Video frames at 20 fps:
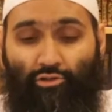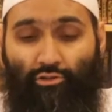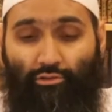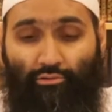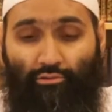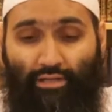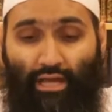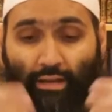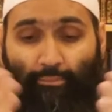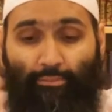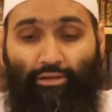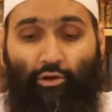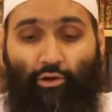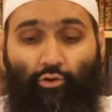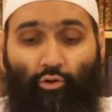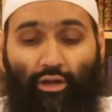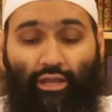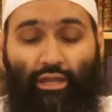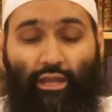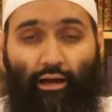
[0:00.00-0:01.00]
Tell me your
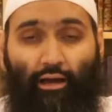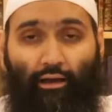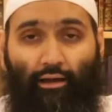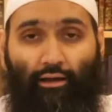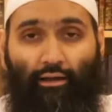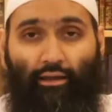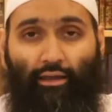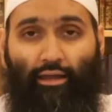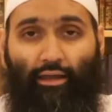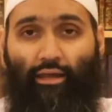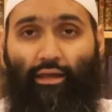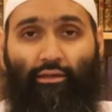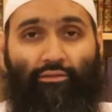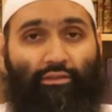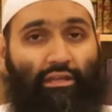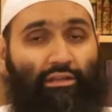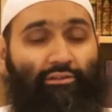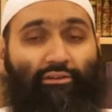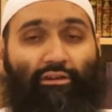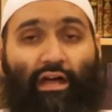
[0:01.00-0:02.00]
ruqya.
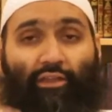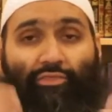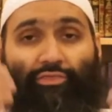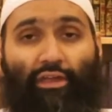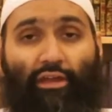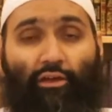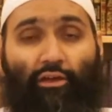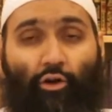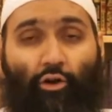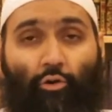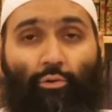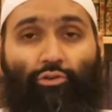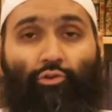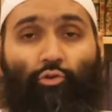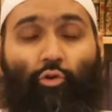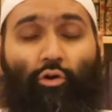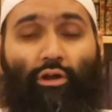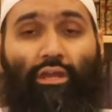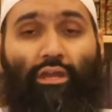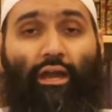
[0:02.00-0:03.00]
There's nothing wrong with
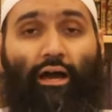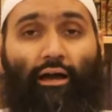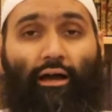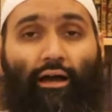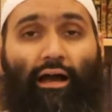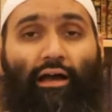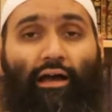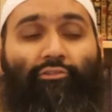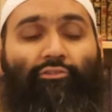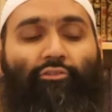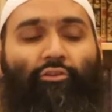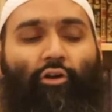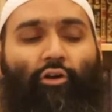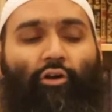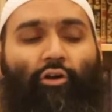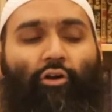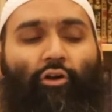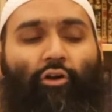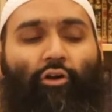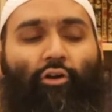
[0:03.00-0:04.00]
ruqya as
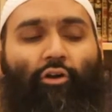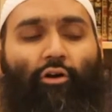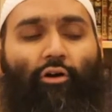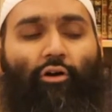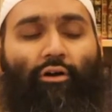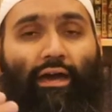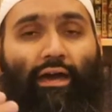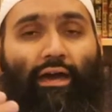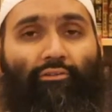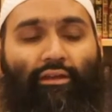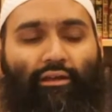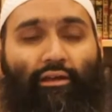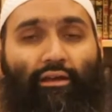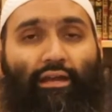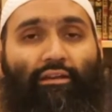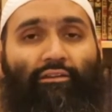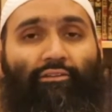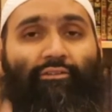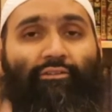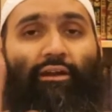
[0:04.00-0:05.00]
long as
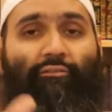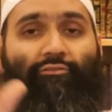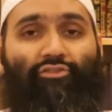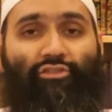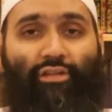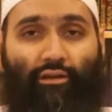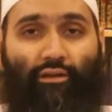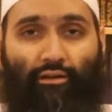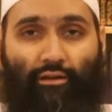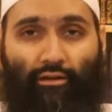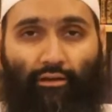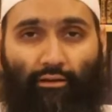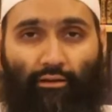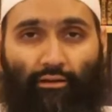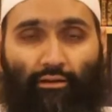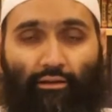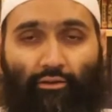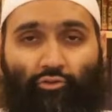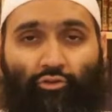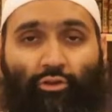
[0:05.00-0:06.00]
it doesn't have shirk.
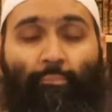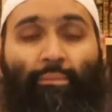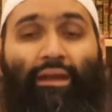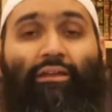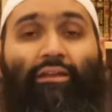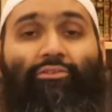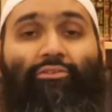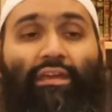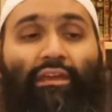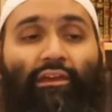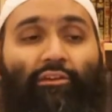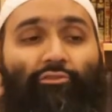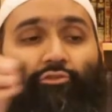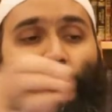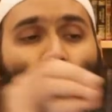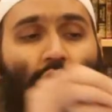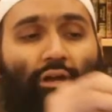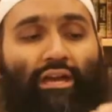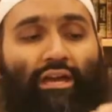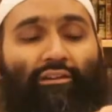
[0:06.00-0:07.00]
So the main thing is
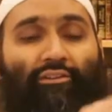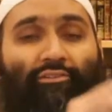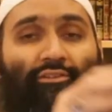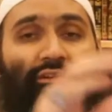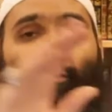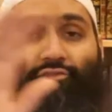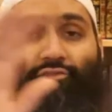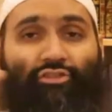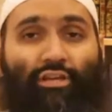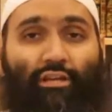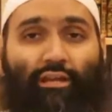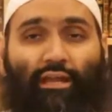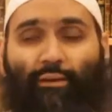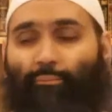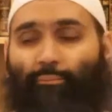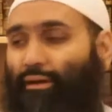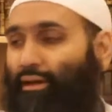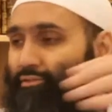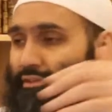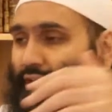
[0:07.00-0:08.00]
ruqya doesn't have shirk,
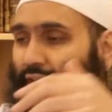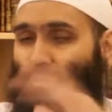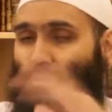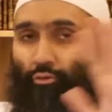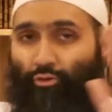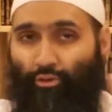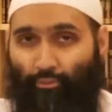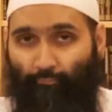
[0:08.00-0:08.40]
it's allowed.